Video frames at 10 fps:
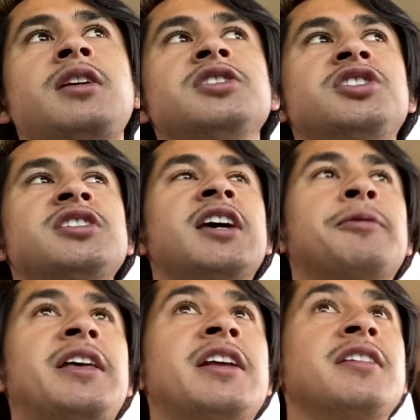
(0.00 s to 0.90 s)
just like
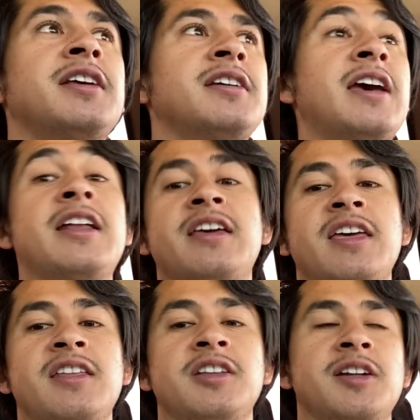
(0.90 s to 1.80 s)
with anything,
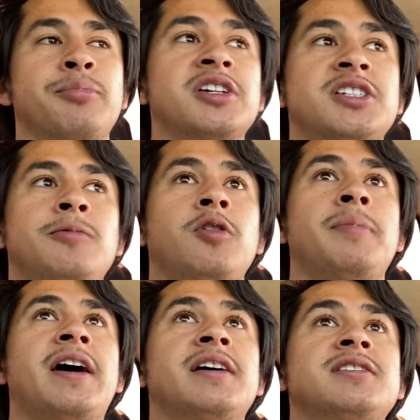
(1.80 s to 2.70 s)
the depression will
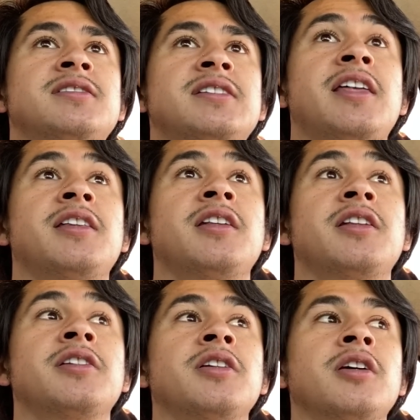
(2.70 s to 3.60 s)
pass.
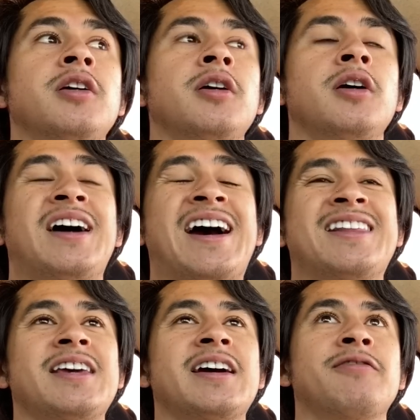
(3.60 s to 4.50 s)
And I
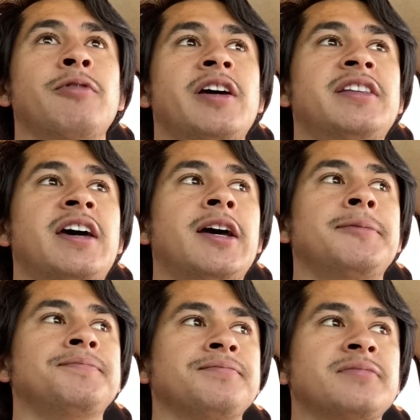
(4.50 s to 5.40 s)
think I've read that
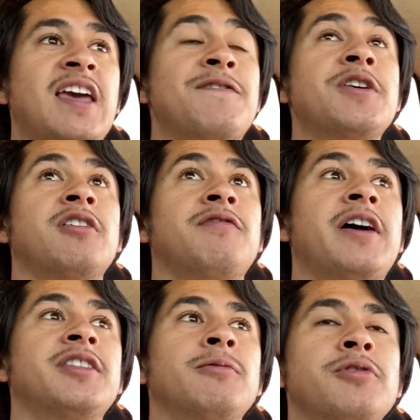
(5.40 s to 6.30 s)
if you don't
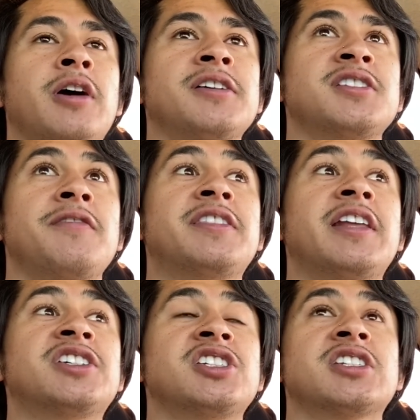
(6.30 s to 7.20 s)
find the root cause of it, then
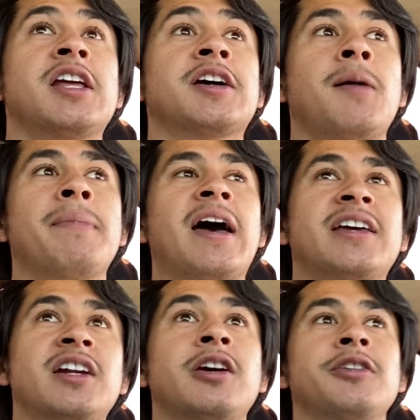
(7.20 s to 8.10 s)
it's just going to come back
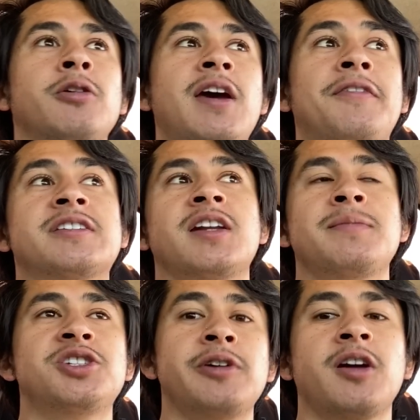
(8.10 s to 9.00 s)
in another wave. It's going to
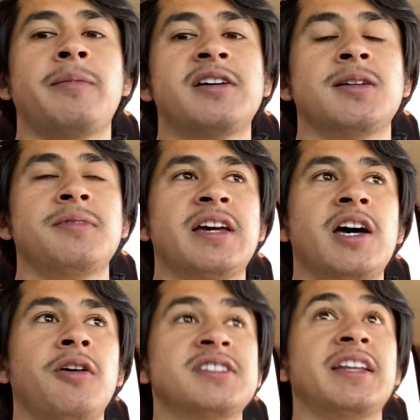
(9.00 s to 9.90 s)
be triggered by something
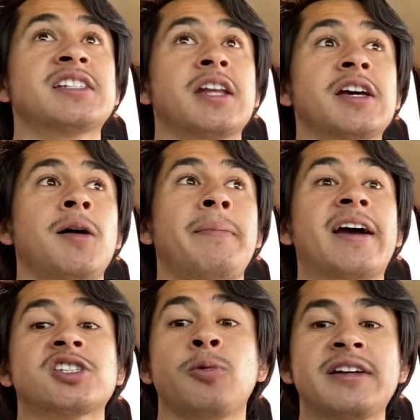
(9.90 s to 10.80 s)
else, then it's going to come
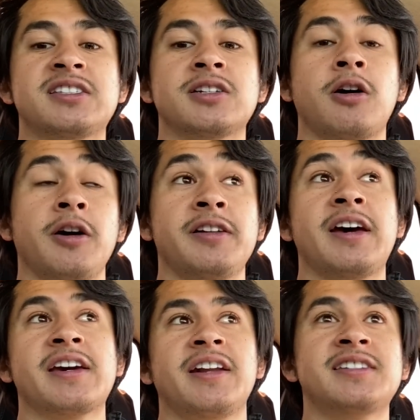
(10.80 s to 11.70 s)
back twice as hard. And I
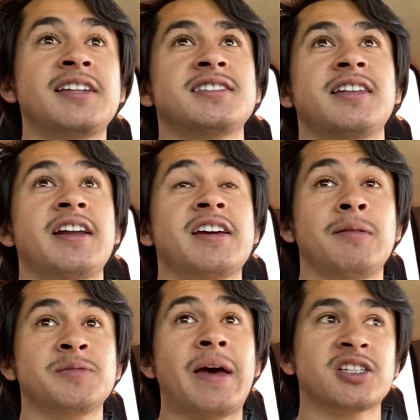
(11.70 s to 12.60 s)
can attest to that. It
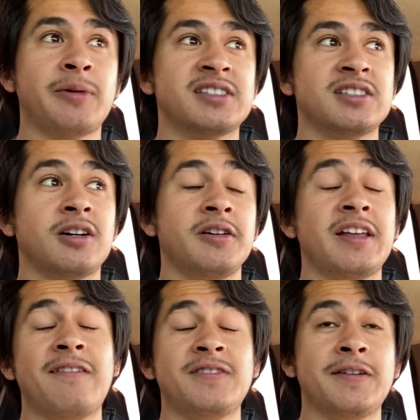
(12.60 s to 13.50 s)
comes back twice as hard.
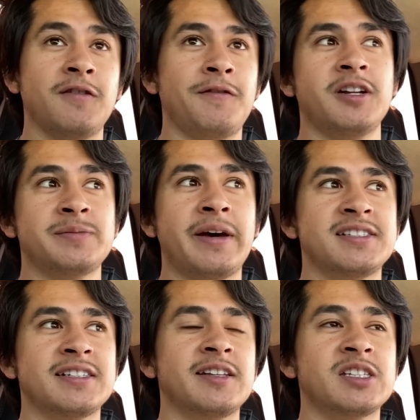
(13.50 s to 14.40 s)
I've never felt as bad as
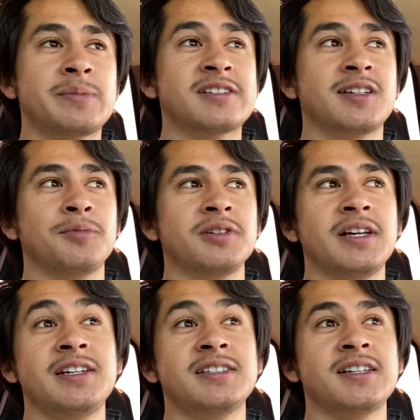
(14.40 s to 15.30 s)
I did these past couple of
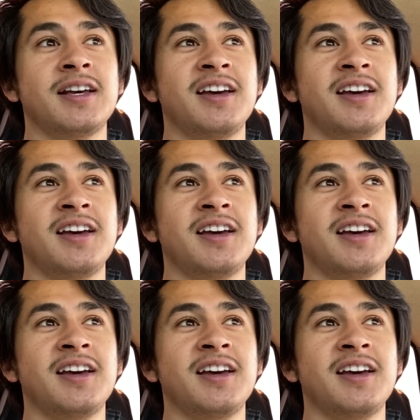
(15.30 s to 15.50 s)
days,